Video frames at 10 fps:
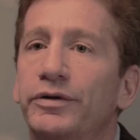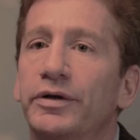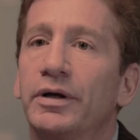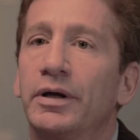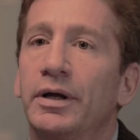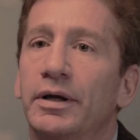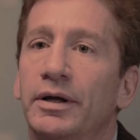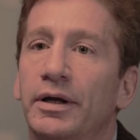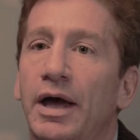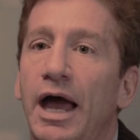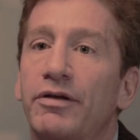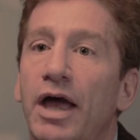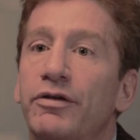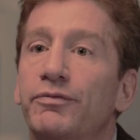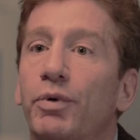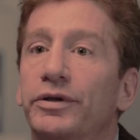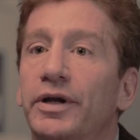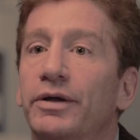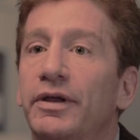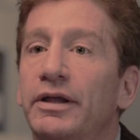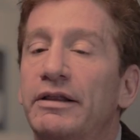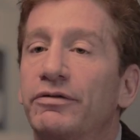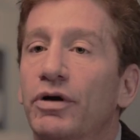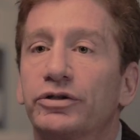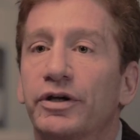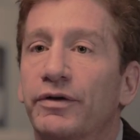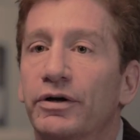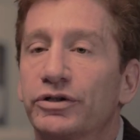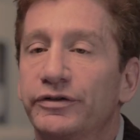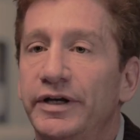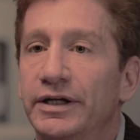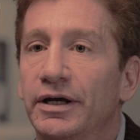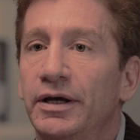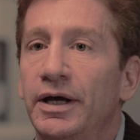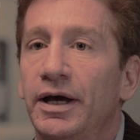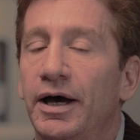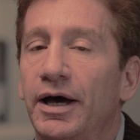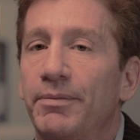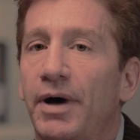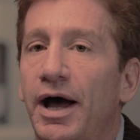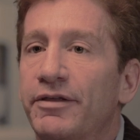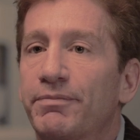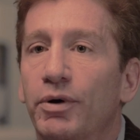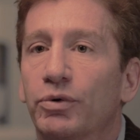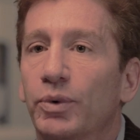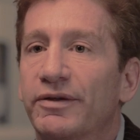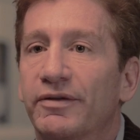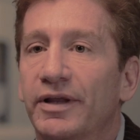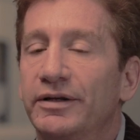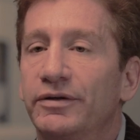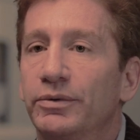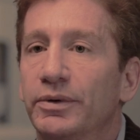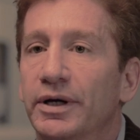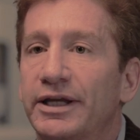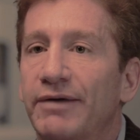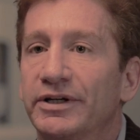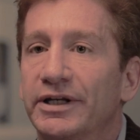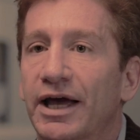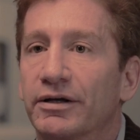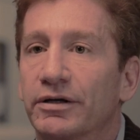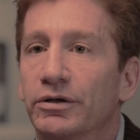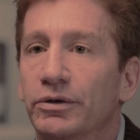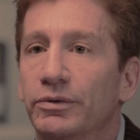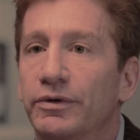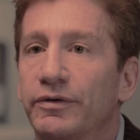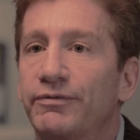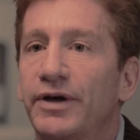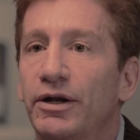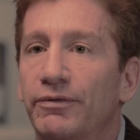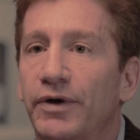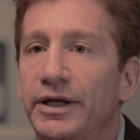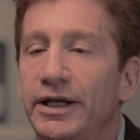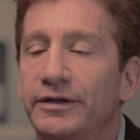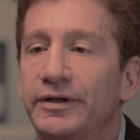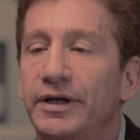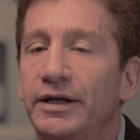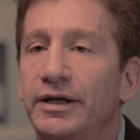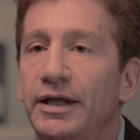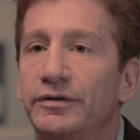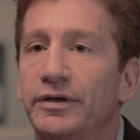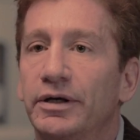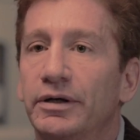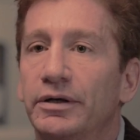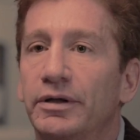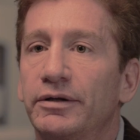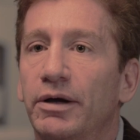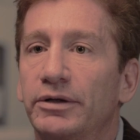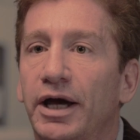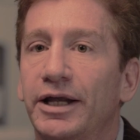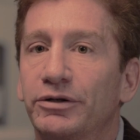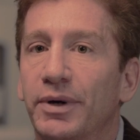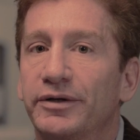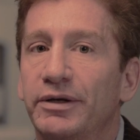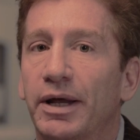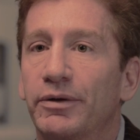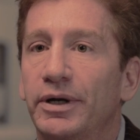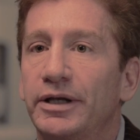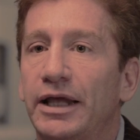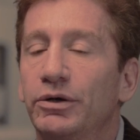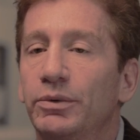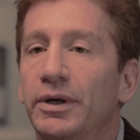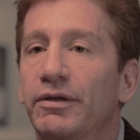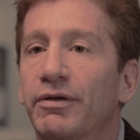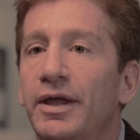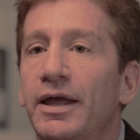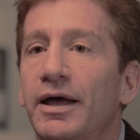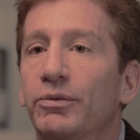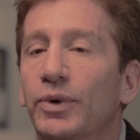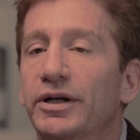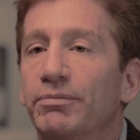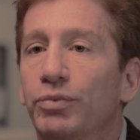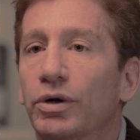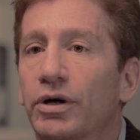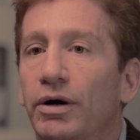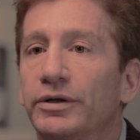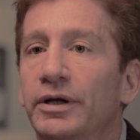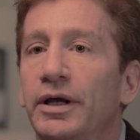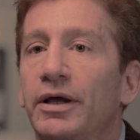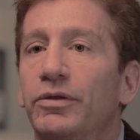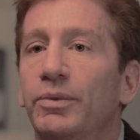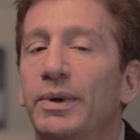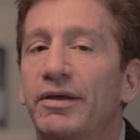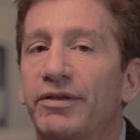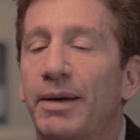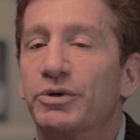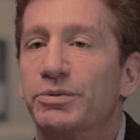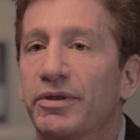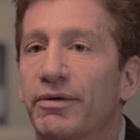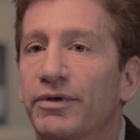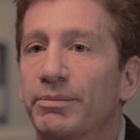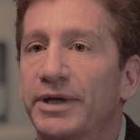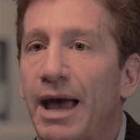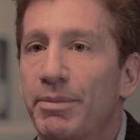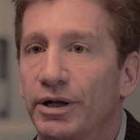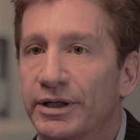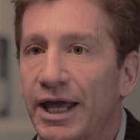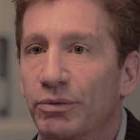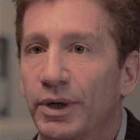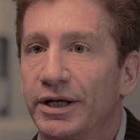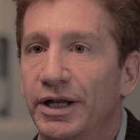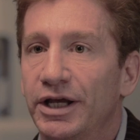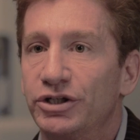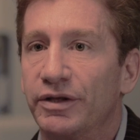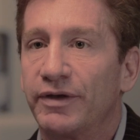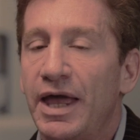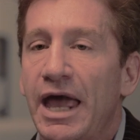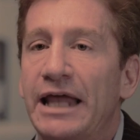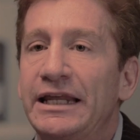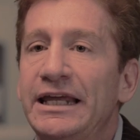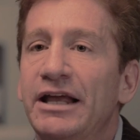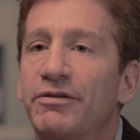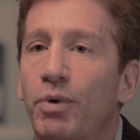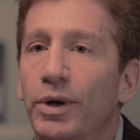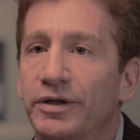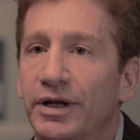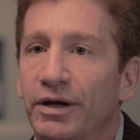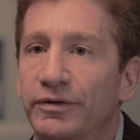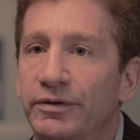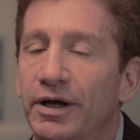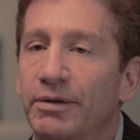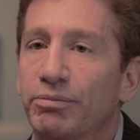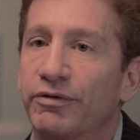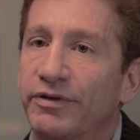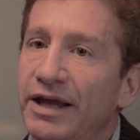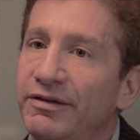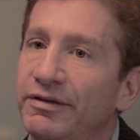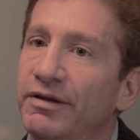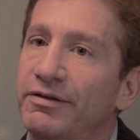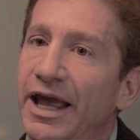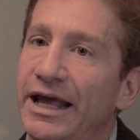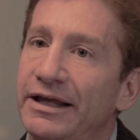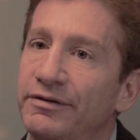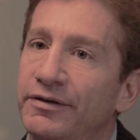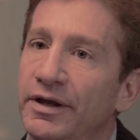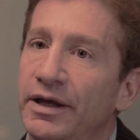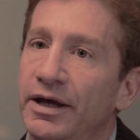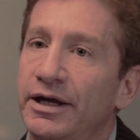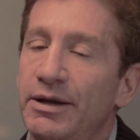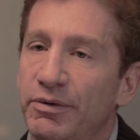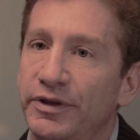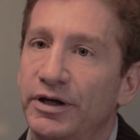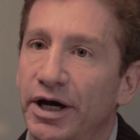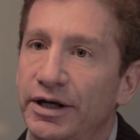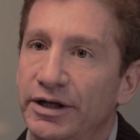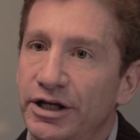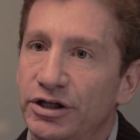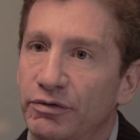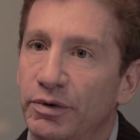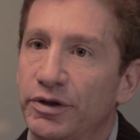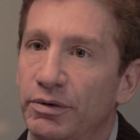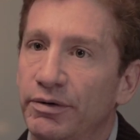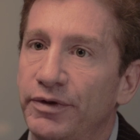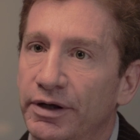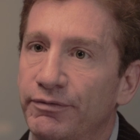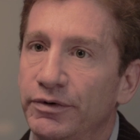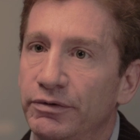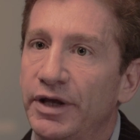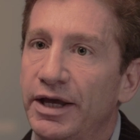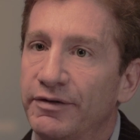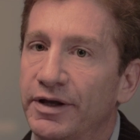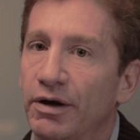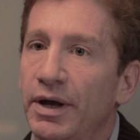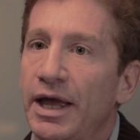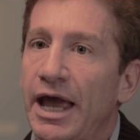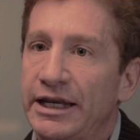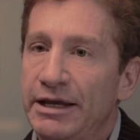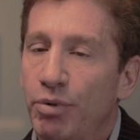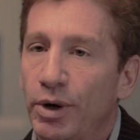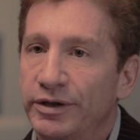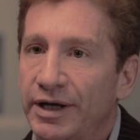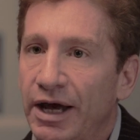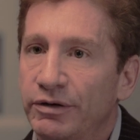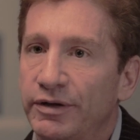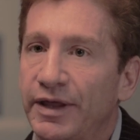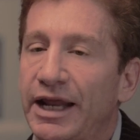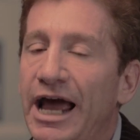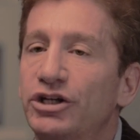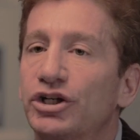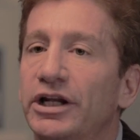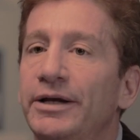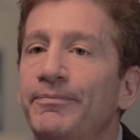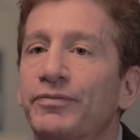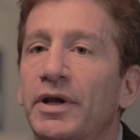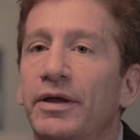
putting our people first. As, as you pointed out, it's not just Argentina. Um, I spoke recently to uh, Kevin Gallagher, who's a fellow of I N E T and, and, and uh, an, an I N E T grantee, rather, and, and who has written a book on the reestablishments of some capital account regulations. And he has pointed out uh, precisely this case. Uh, he was in the United Nations with you, I think, a few days ago, and he pointed out that actually